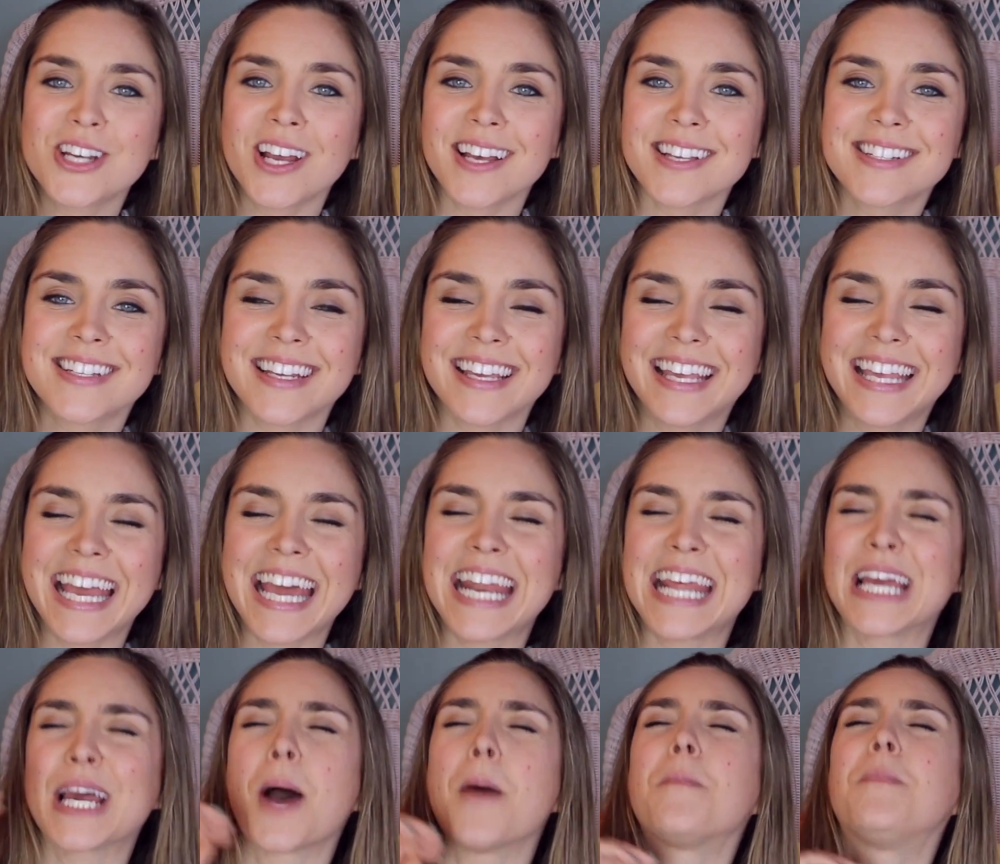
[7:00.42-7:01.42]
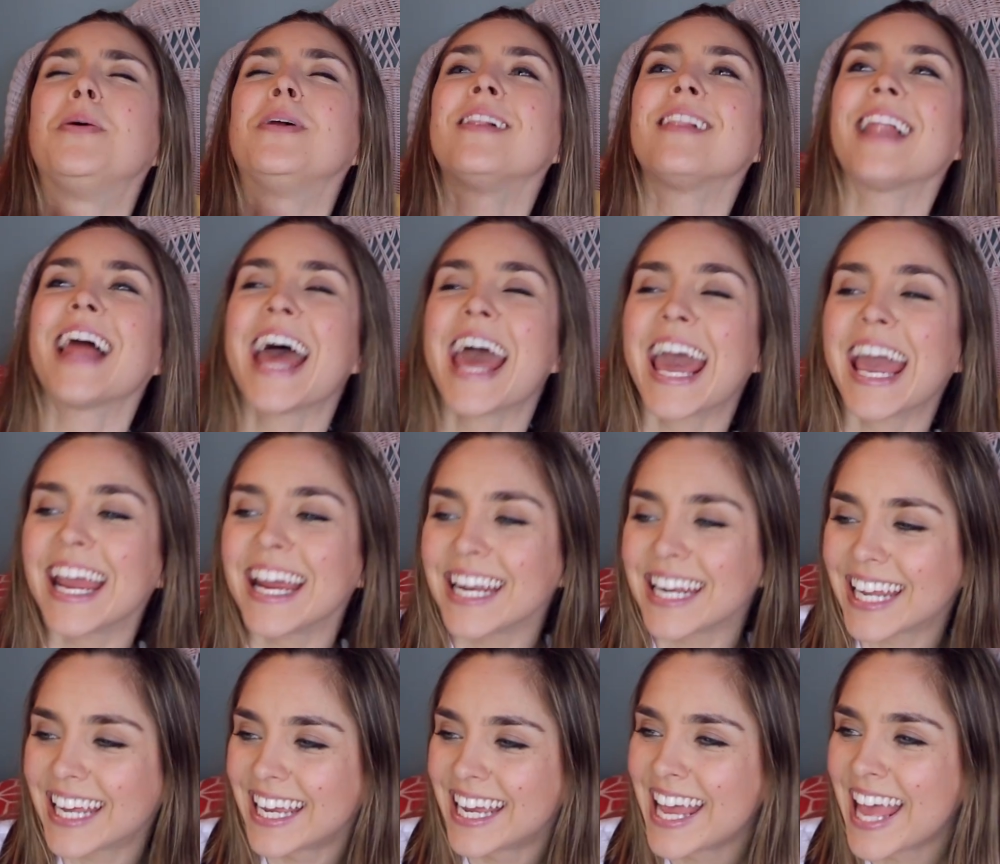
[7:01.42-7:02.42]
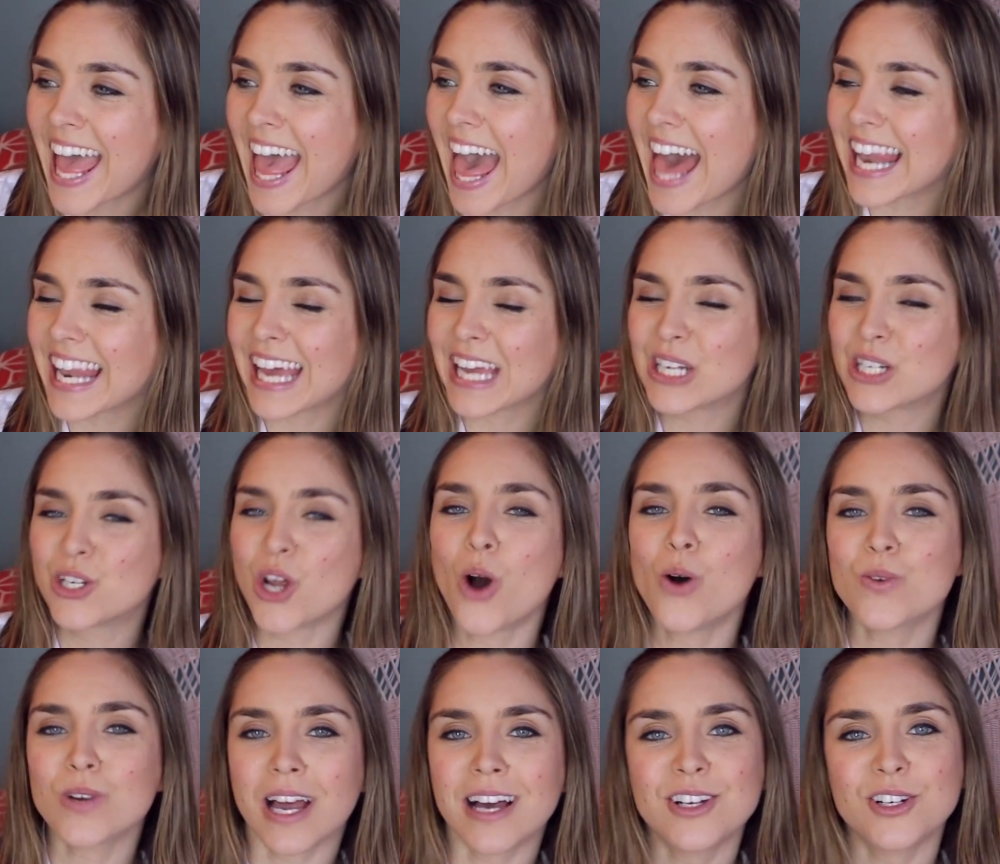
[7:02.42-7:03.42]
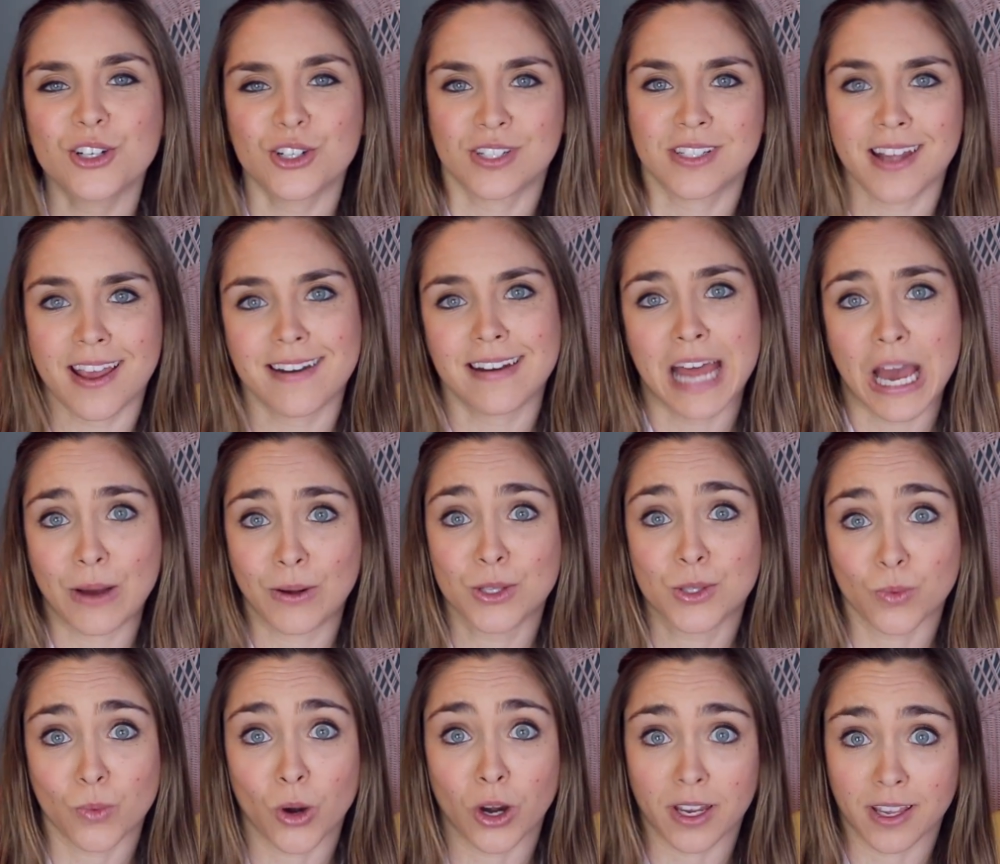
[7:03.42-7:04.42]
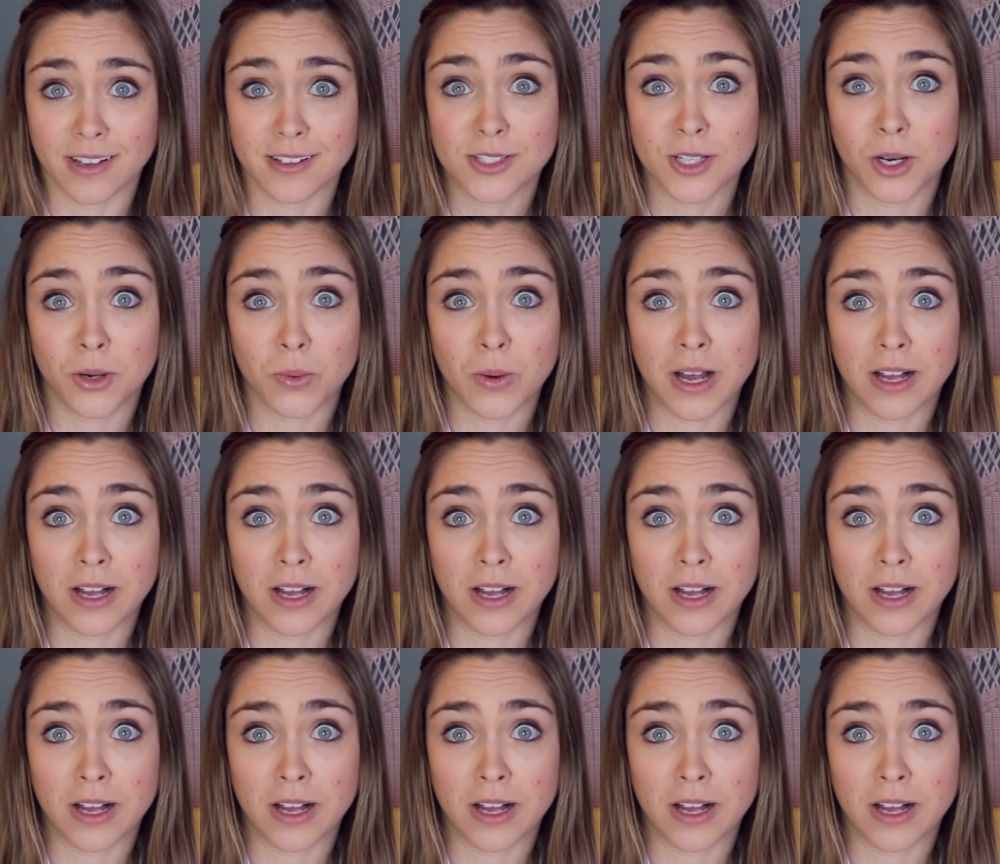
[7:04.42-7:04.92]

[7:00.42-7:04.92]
just getting played, and I don't understand how it's working so